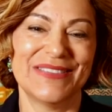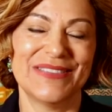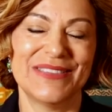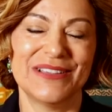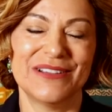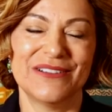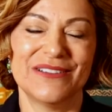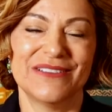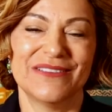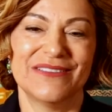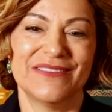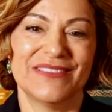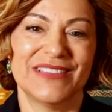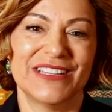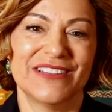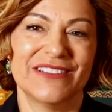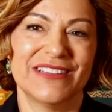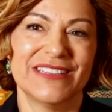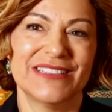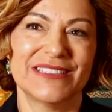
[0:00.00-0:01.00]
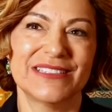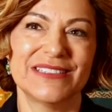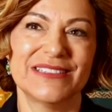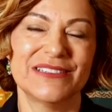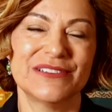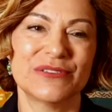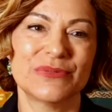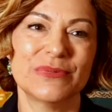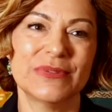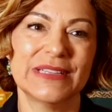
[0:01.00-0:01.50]
There, there
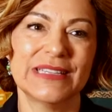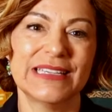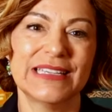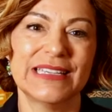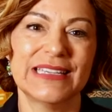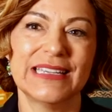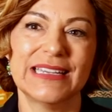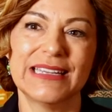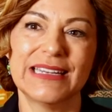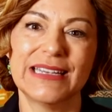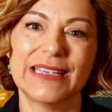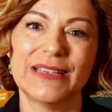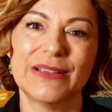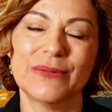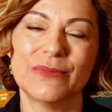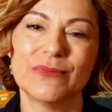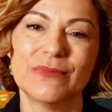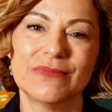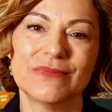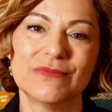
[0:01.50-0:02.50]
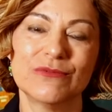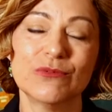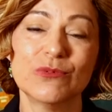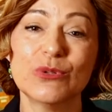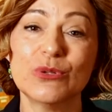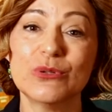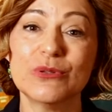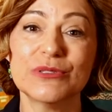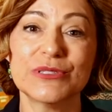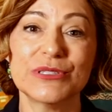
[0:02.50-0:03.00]
isn't really any
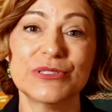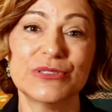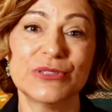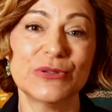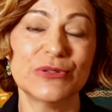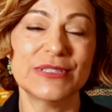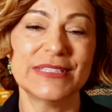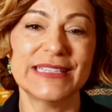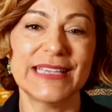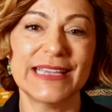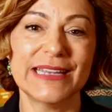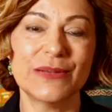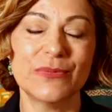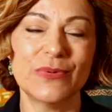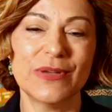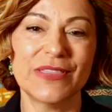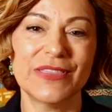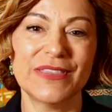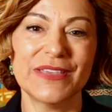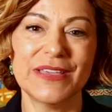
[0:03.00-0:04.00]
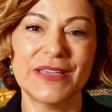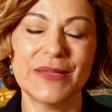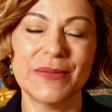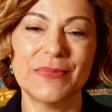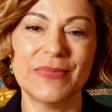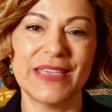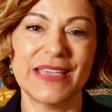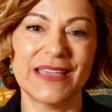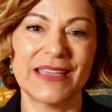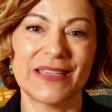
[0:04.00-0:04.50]
rules associated with
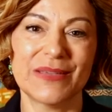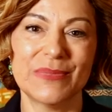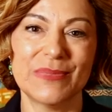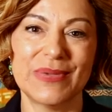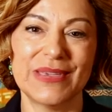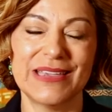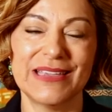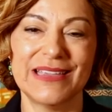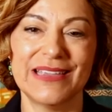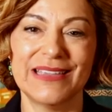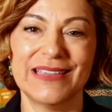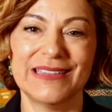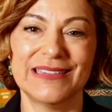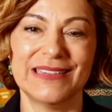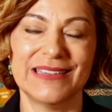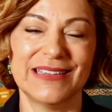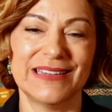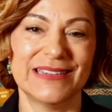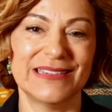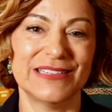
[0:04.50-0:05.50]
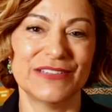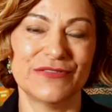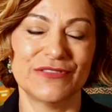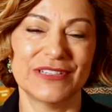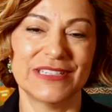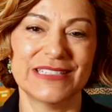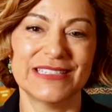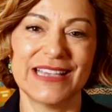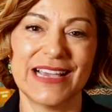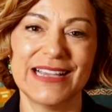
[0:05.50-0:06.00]
them. They can be
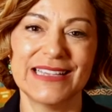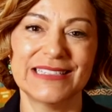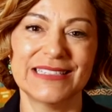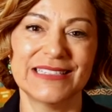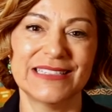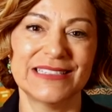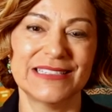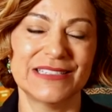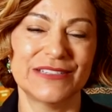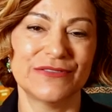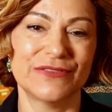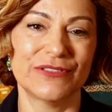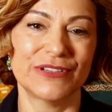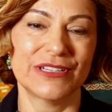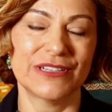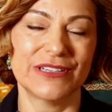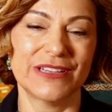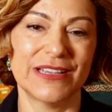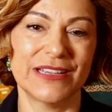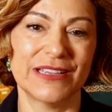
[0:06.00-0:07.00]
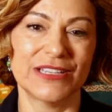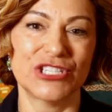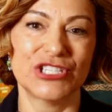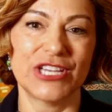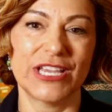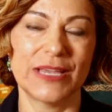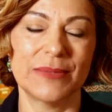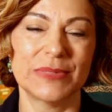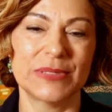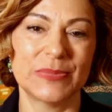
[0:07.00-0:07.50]
different sizes, different uh,
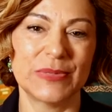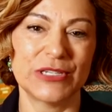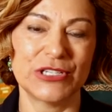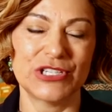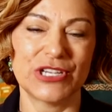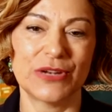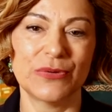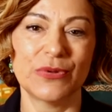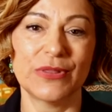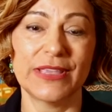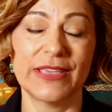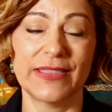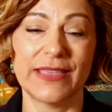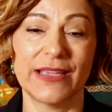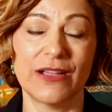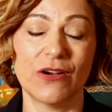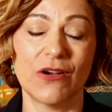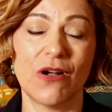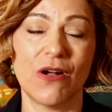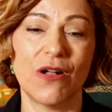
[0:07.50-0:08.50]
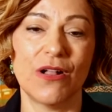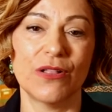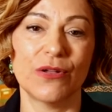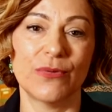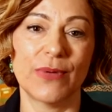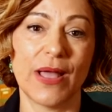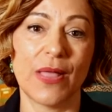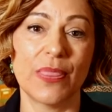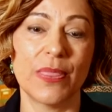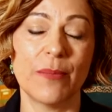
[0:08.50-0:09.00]
shapes, but generally they are all
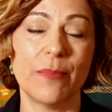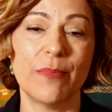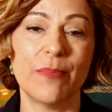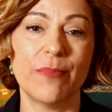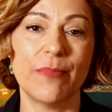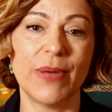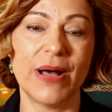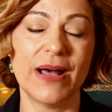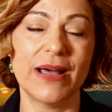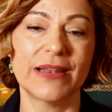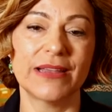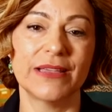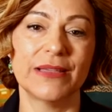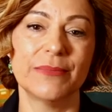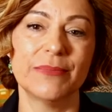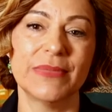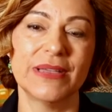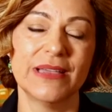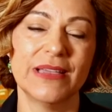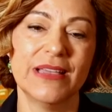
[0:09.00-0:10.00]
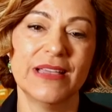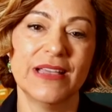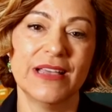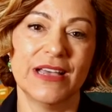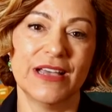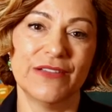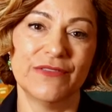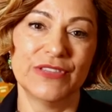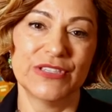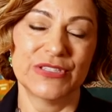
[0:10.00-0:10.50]
around the bottom
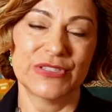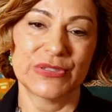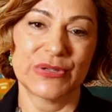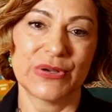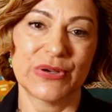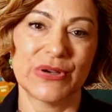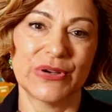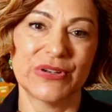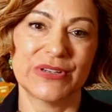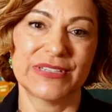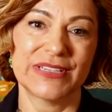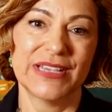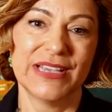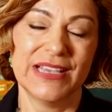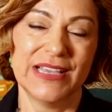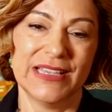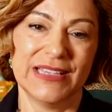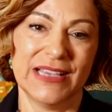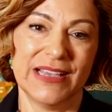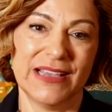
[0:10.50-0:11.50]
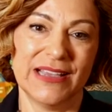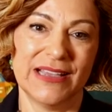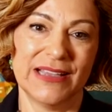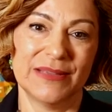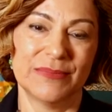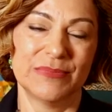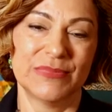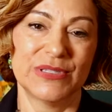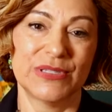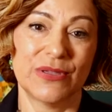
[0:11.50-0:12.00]
of the skirt
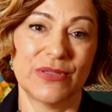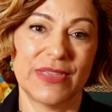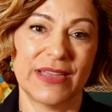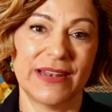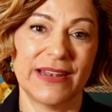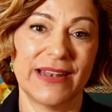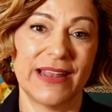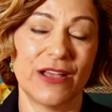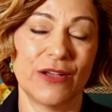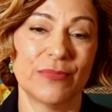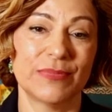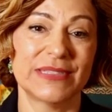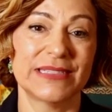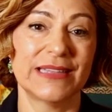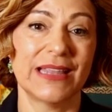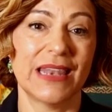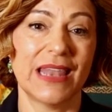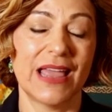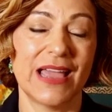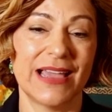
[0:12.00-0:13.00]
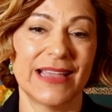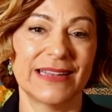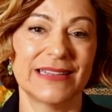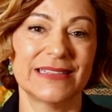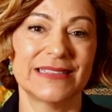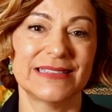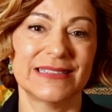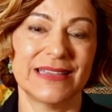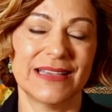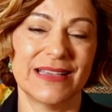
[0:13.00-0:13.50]
um, so that it helps the
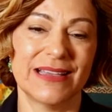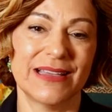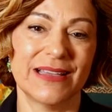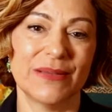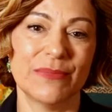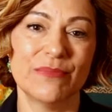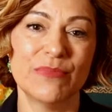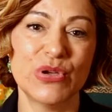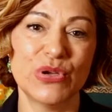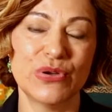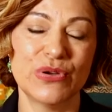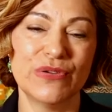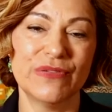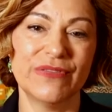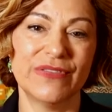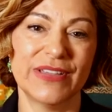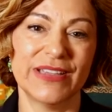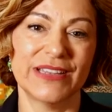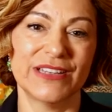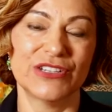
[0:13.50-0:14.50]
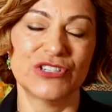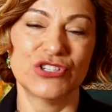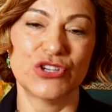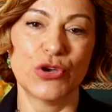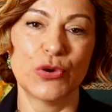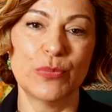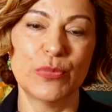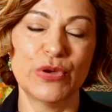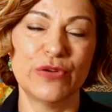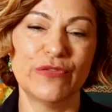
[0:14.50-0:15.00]
lines uh, move and
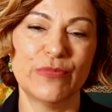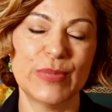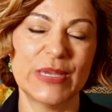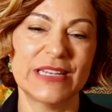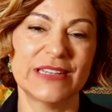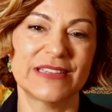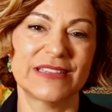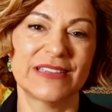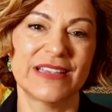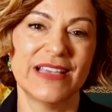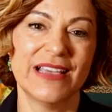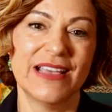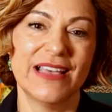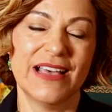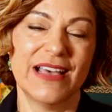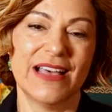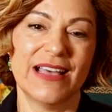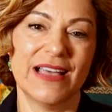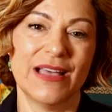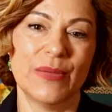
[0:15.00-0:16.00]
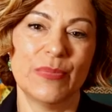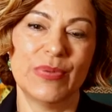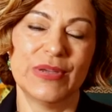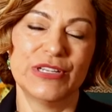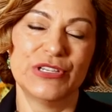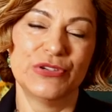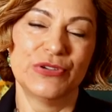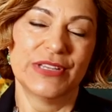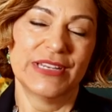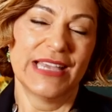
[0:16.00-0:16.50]
show movement. Uh,
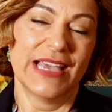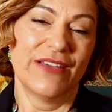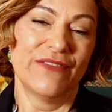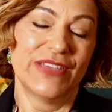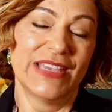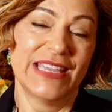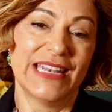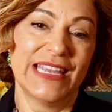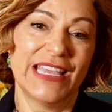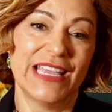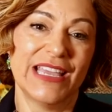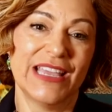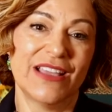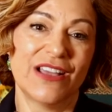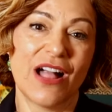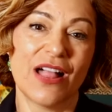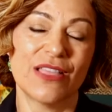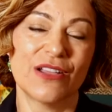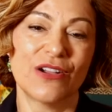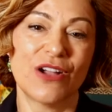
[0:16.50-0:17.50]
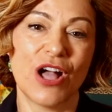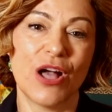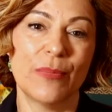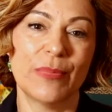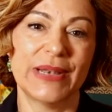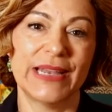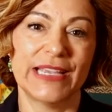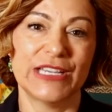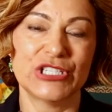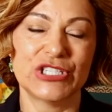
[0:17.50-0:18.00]
but you can have any color
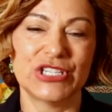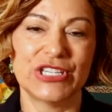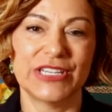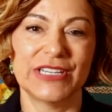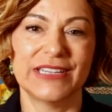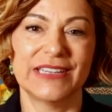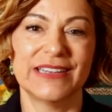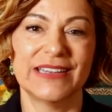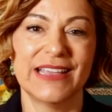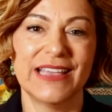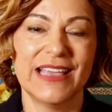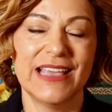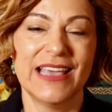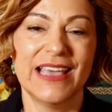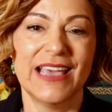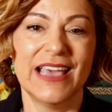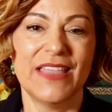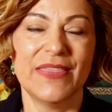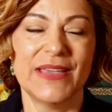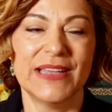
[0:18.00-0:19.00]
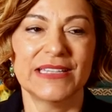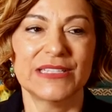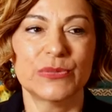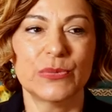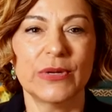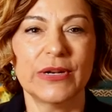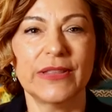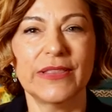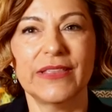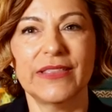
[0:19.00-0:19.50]
combination and and that's
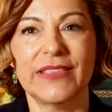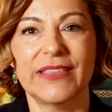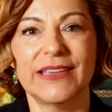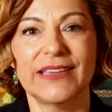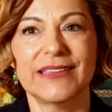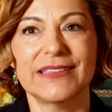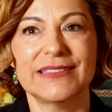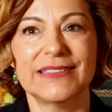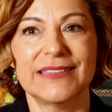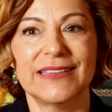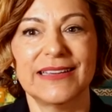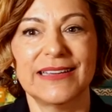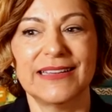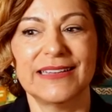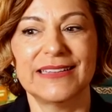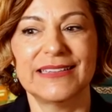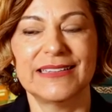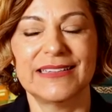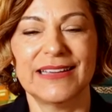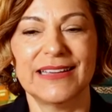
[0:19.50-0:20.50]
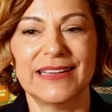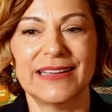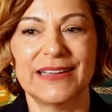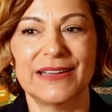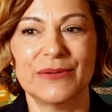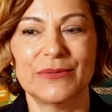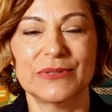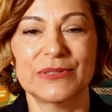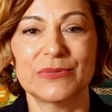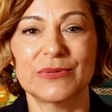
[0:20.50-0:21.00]
one of the things that
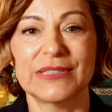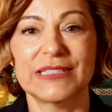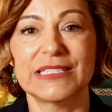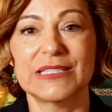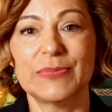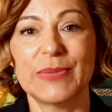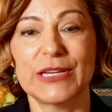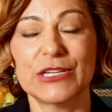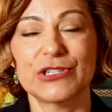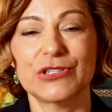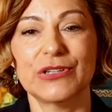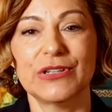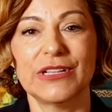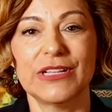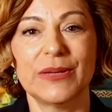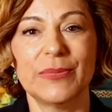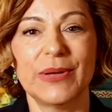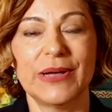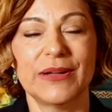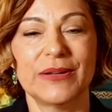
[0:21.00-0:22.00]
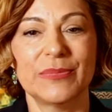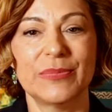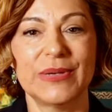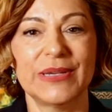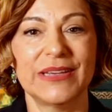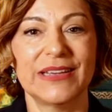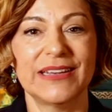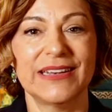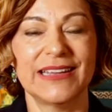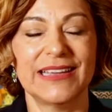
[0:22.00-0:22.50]
uh, was really special about
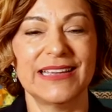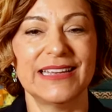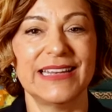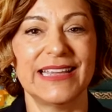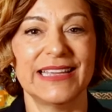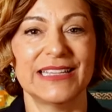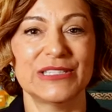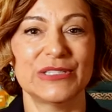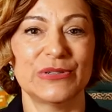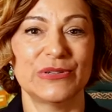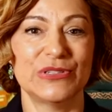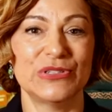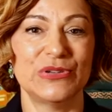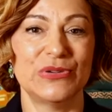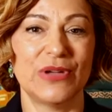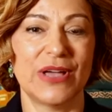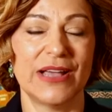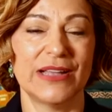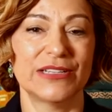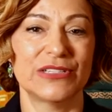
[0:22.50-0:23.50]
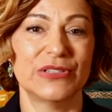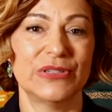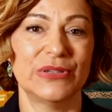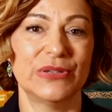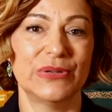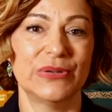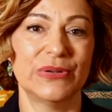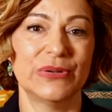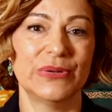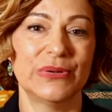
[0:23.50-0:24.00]
being a dancer is you got
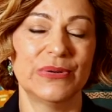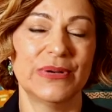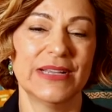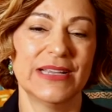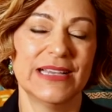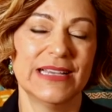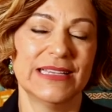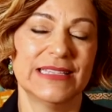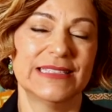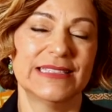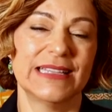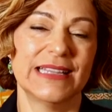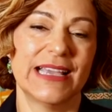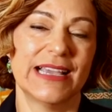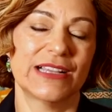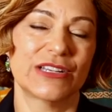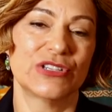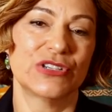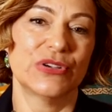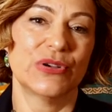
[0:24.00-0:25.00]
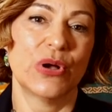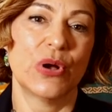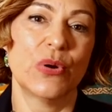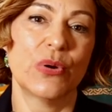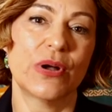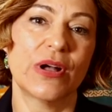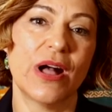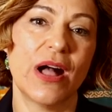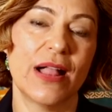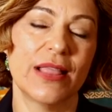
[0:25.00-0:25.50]
to select your
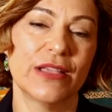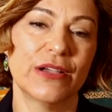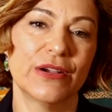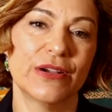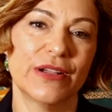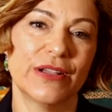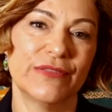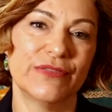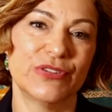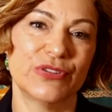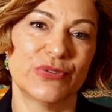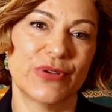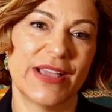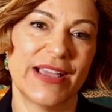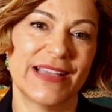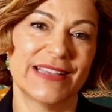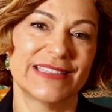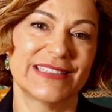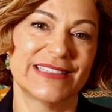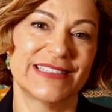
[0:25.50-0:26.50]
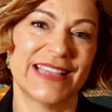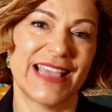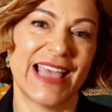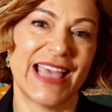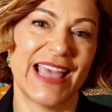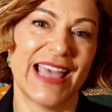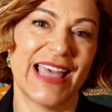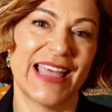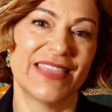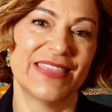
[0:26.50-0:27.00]
own color of dress
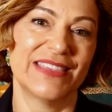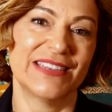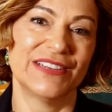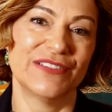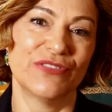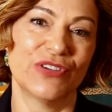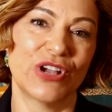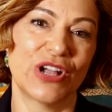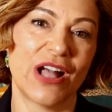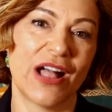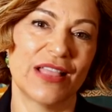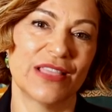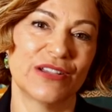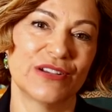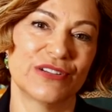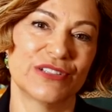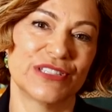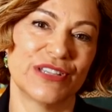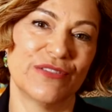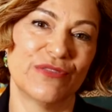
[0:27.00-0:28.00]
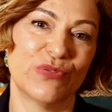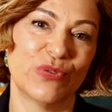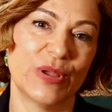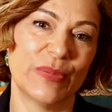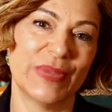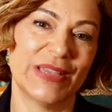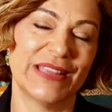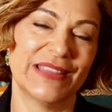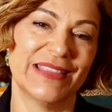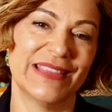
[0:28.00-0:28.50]
and the different colors of
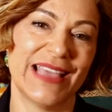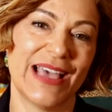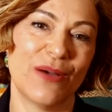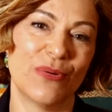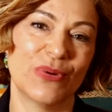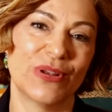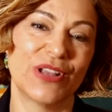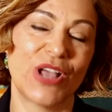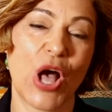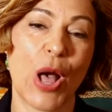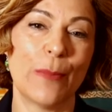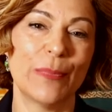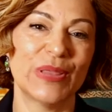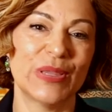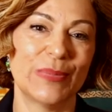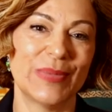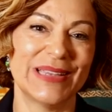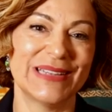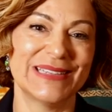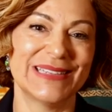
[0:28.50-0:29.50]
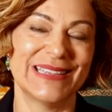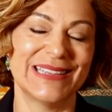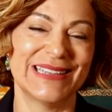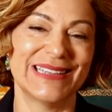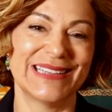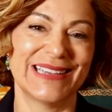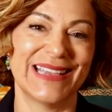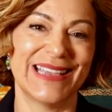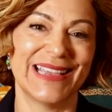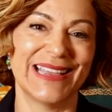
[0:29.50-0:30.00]
ribbon that would complement
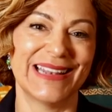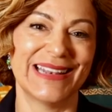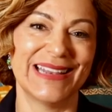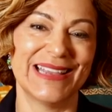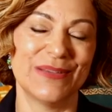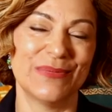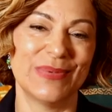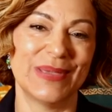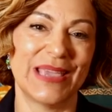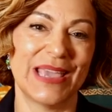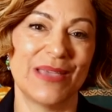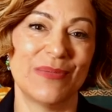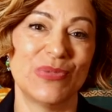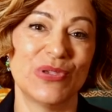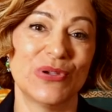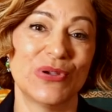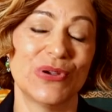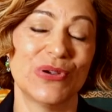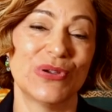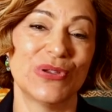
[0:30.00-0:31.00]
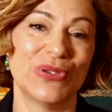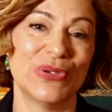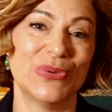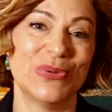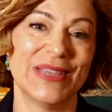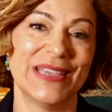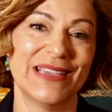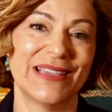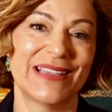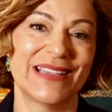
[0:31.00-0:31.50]
it and it became your
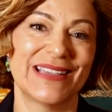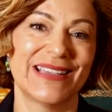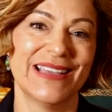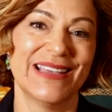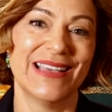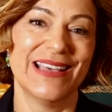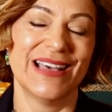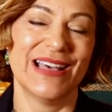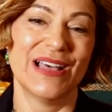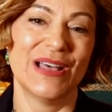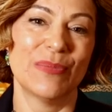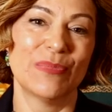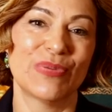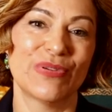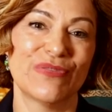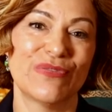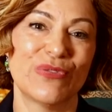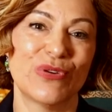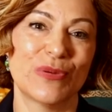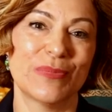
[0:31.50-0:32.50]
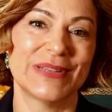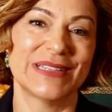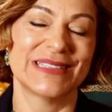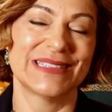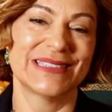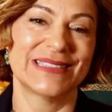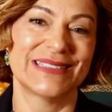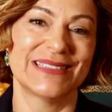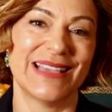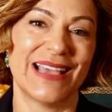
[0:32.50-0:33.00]
unique uh,
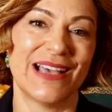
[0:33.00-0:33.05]
performance